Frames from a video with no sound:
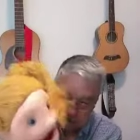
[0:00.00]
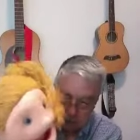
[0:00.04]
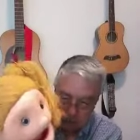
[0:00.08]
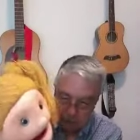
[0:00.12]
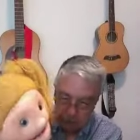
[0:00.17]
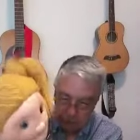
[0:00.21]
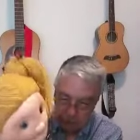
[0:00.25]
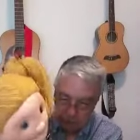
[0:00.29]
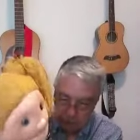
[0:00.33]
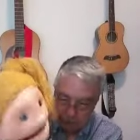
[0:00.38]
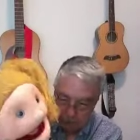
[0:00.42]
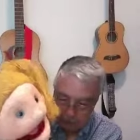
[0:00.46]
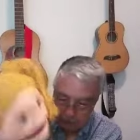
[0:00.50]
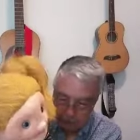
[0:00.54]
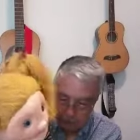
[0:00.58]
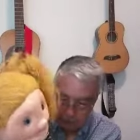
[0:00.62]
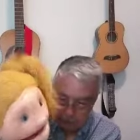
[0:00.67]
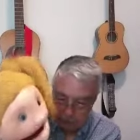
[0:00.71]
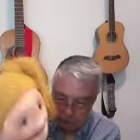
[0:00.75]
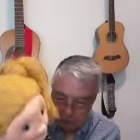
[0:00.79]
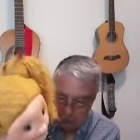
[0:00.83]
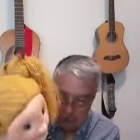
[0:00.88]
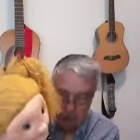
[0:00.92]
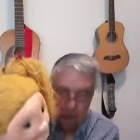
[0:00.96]
Yes, I
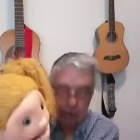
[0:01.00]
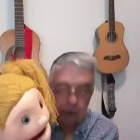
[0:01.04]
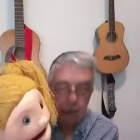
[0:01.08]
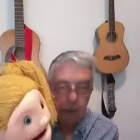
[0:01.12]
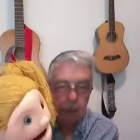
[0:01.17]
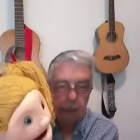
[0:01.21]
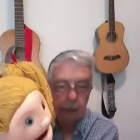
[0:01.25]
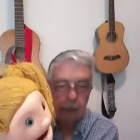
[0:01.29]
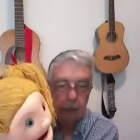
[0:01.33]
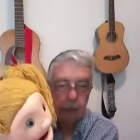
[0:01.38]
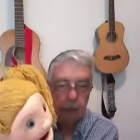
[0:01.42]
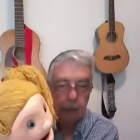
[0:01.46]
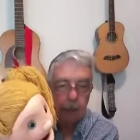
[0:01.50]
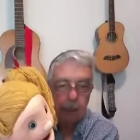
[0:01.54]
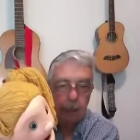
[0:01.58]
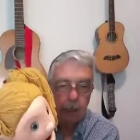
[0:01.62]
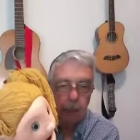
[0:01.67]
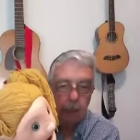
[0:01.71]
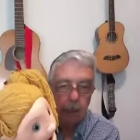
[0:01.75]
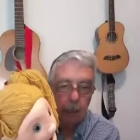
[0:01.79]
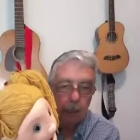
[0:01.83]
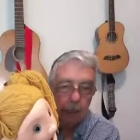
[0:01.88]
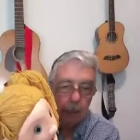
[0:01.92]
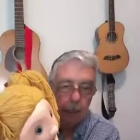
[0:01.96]
get it.
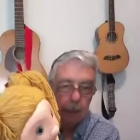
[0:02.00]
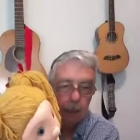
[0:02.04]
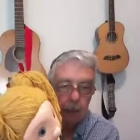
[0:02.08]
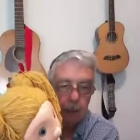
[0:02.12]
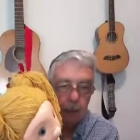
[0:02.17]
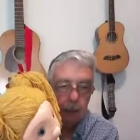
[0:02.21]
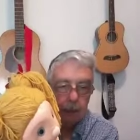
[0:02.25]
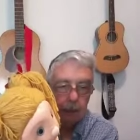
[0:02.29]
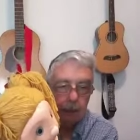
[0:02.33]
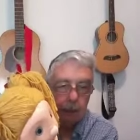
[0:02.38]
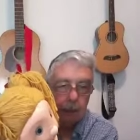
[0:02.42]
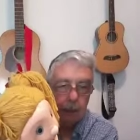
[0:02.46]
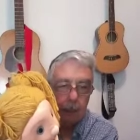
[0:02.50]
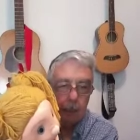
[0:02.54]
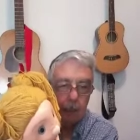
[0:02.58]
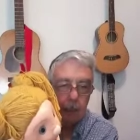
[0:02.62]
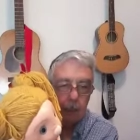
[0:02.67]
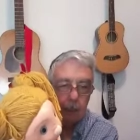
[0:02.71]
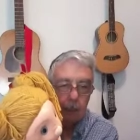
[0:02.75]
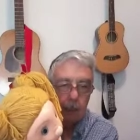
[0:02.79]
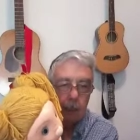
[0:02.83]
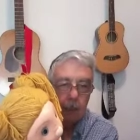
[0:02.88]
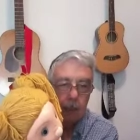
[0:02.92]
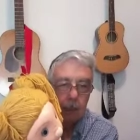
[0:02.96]
Yeah, I think you're getting
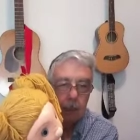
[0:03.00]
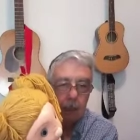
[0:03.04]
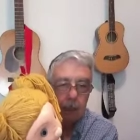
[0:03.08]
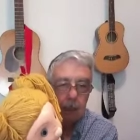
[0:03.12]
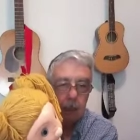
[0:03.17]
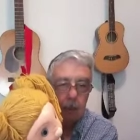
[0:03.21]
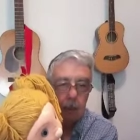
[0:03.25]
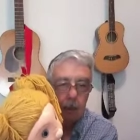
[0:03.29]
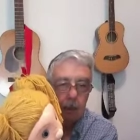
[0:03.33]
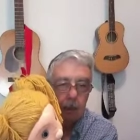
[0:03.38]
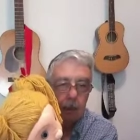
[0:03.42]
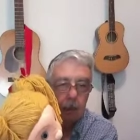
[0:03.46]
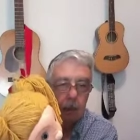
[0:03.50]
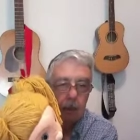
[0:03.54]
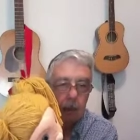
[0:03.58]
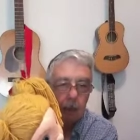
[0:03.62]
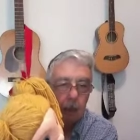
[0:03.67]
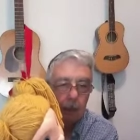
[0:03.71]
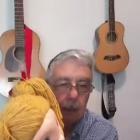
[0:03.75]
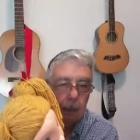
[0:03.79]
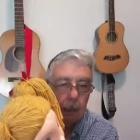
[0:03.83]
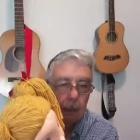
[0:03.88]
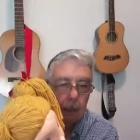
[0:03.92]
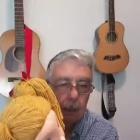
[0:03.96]
it. You
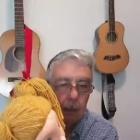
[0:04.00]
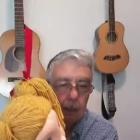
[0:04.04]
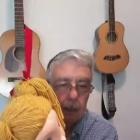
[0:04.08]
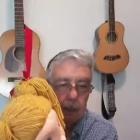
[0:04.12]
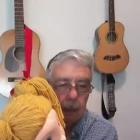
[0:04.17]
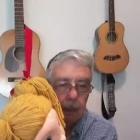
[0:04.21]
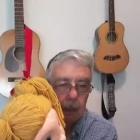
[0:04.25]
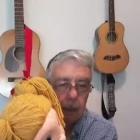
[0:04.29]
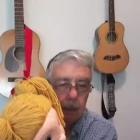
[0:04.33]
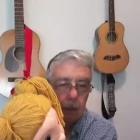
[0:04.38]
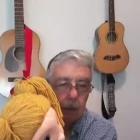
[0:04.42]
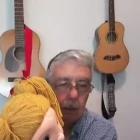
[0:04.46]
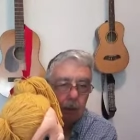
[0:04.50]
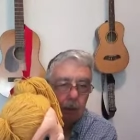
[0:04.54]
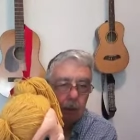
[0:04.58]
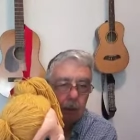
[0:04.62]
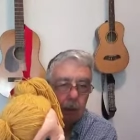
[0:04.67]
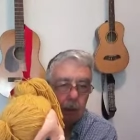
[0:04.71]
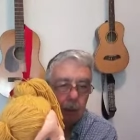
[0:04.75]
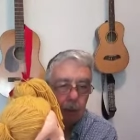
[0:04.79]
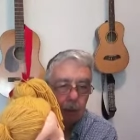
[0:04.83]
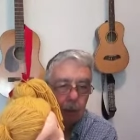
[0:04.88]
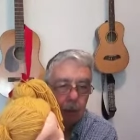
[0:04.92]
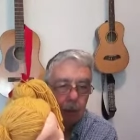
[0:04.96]
got to understand the
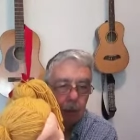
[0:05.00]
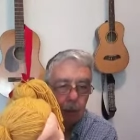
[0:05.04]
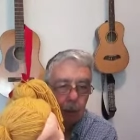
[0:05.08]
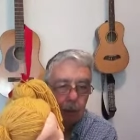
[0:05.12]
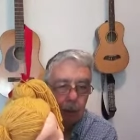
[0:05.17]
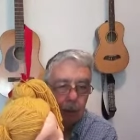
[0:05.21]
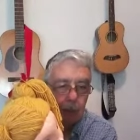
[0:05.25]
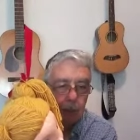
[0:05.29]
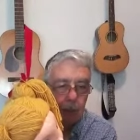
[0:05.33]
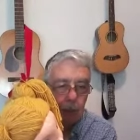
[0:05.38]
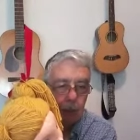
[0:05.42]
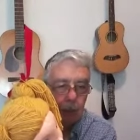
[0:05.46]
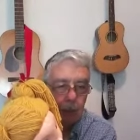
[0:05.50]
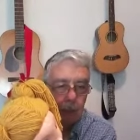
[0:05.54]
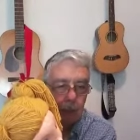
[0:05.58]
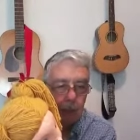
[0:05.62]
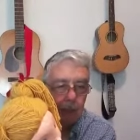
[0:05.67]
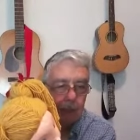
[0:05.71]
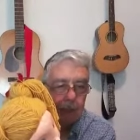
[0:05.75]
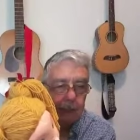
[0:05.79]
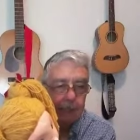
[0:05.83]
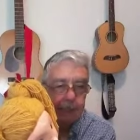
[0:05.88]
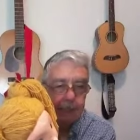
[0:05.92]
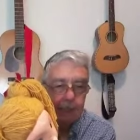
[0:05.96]
Holy Trinity pretty well.